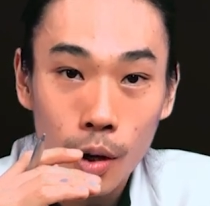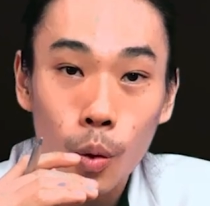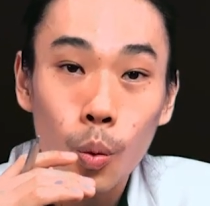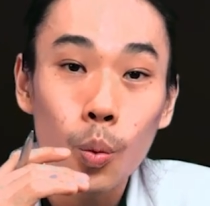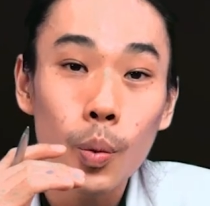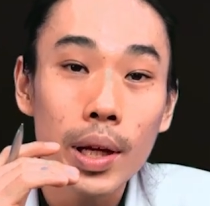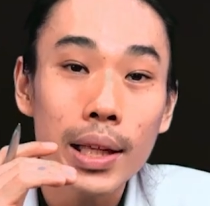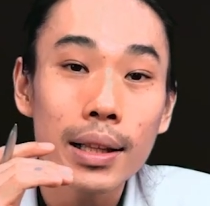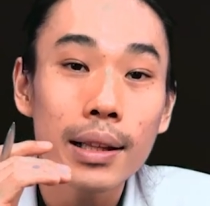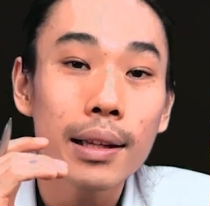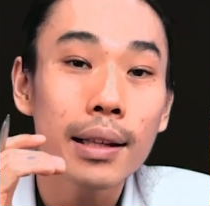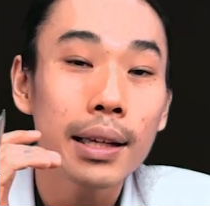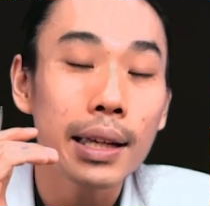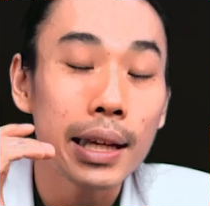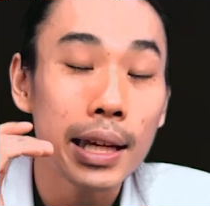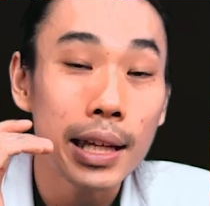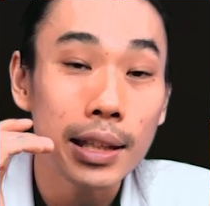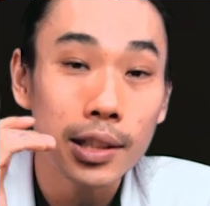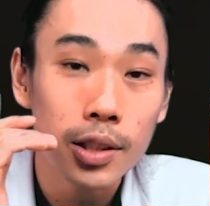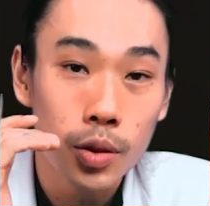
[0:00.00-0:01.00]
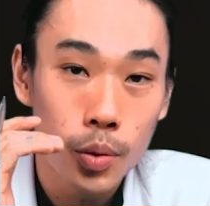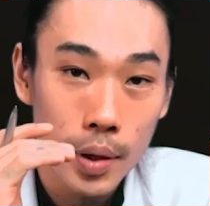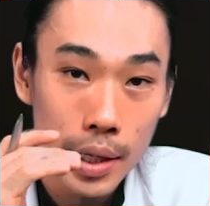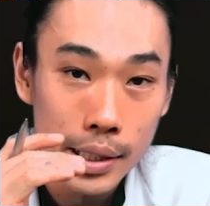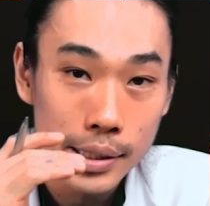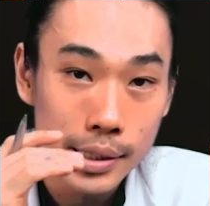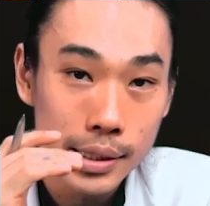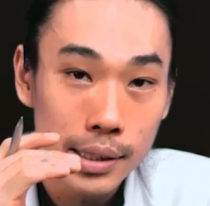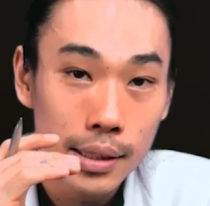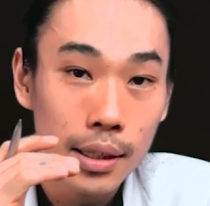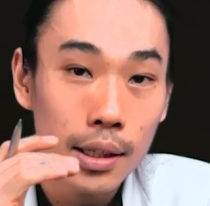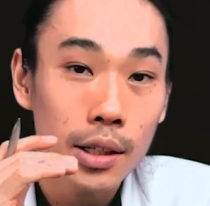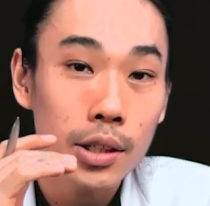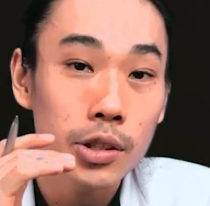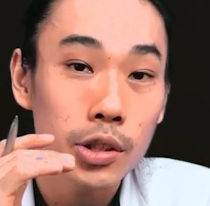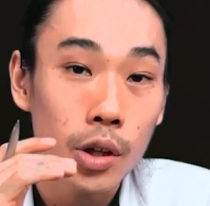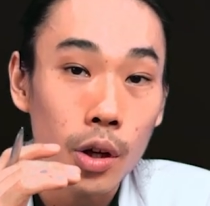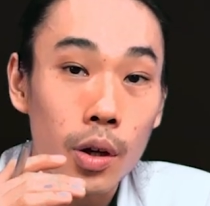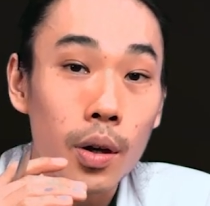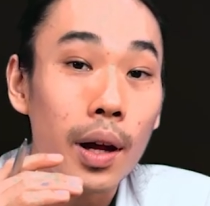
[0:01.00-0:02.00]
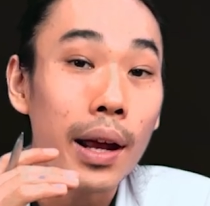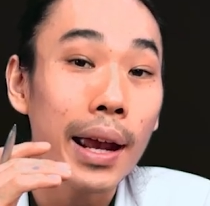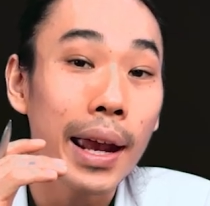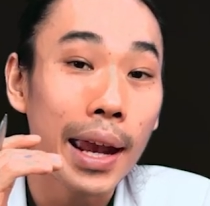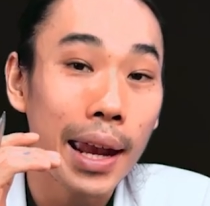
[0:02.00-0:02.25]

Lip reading: will increase your